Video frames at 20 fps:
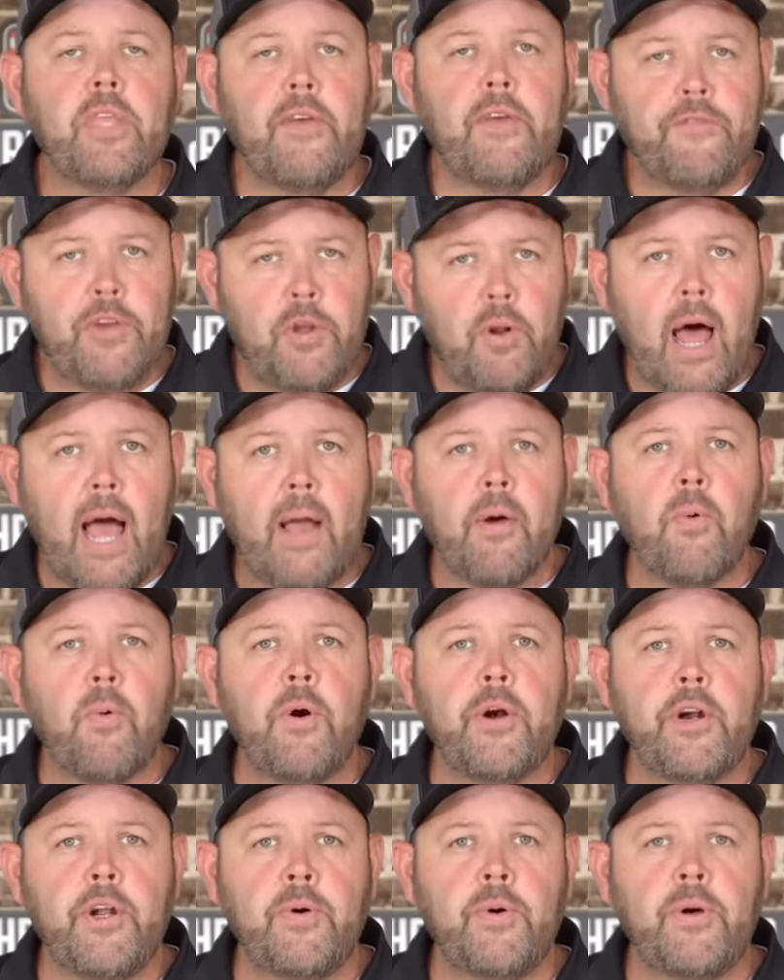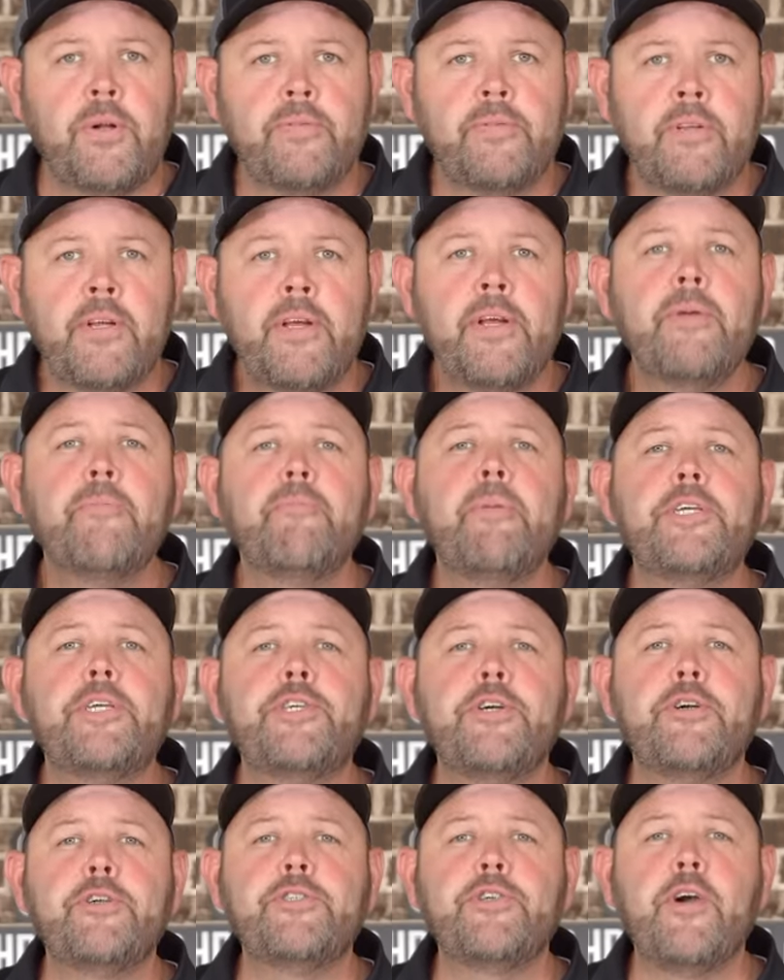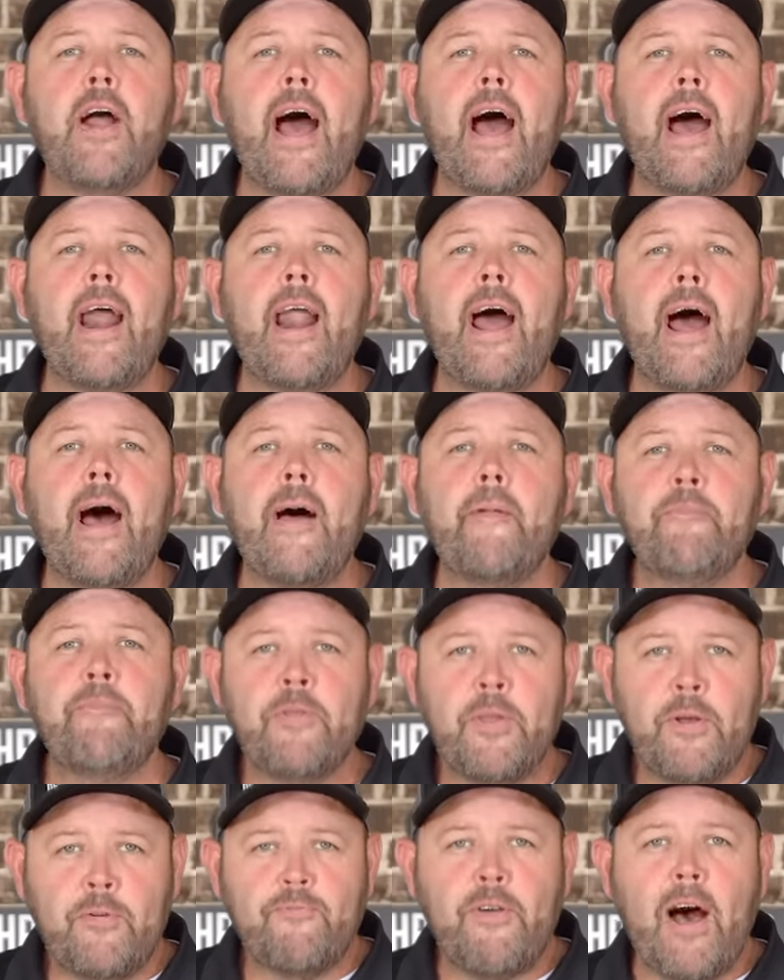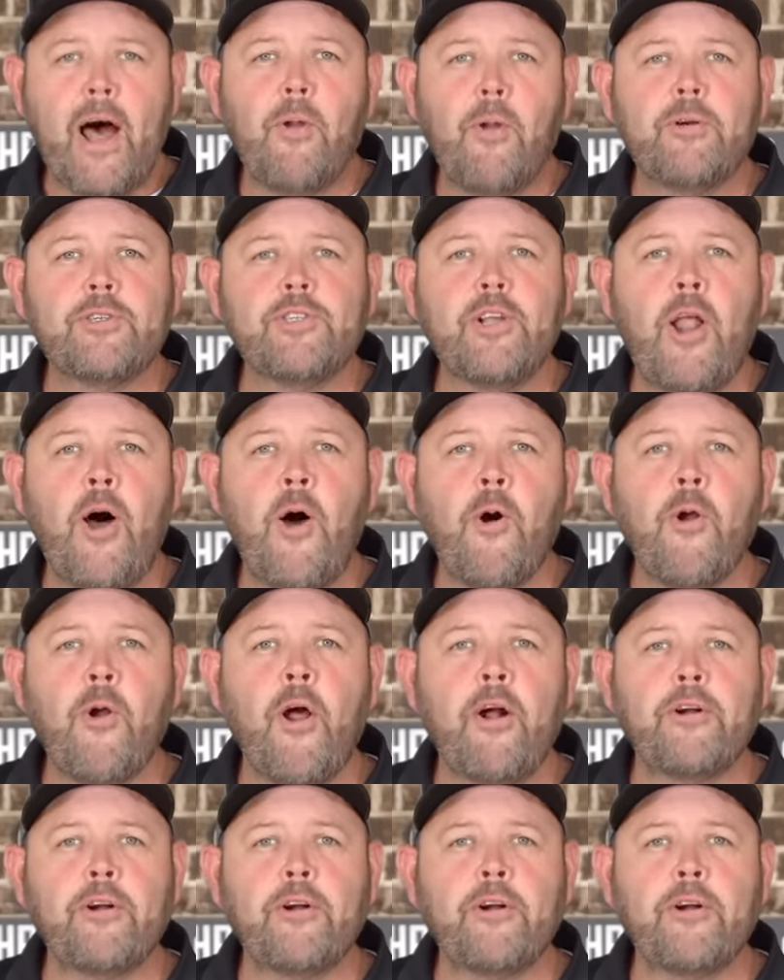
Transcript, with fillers: If you like what we're doing, be sure to try it out. Follow us along on our